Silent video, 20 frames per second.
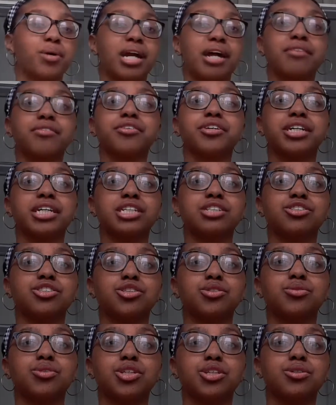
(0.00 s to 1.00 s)
whatever it is
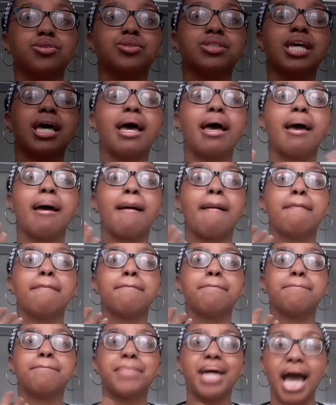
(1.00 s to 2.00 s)
you use,
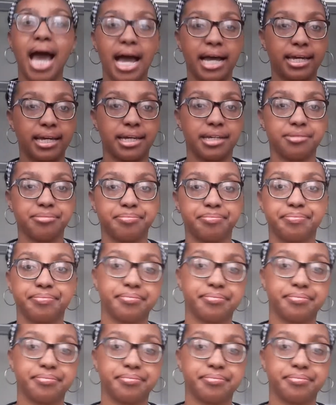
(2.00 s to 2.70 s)
pack it